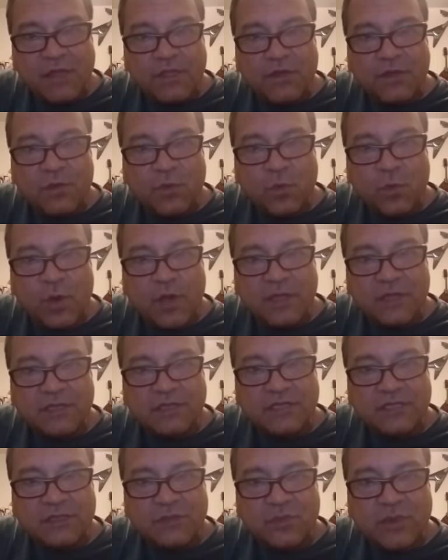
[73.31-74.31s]
There
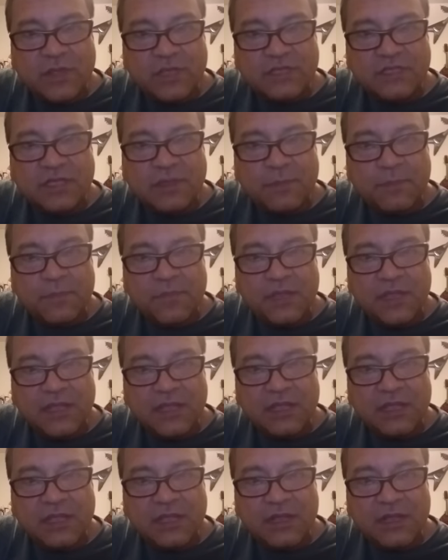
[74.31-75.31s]
once was a
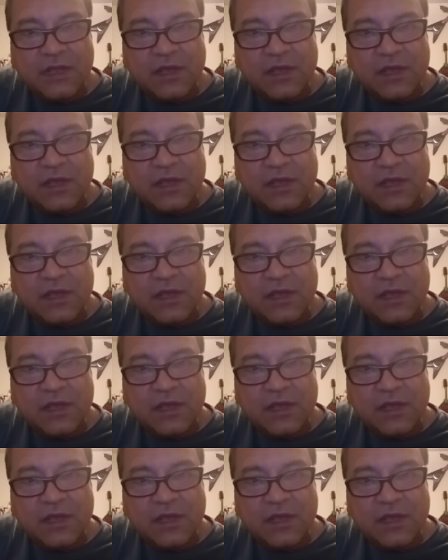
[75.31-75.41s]
peanut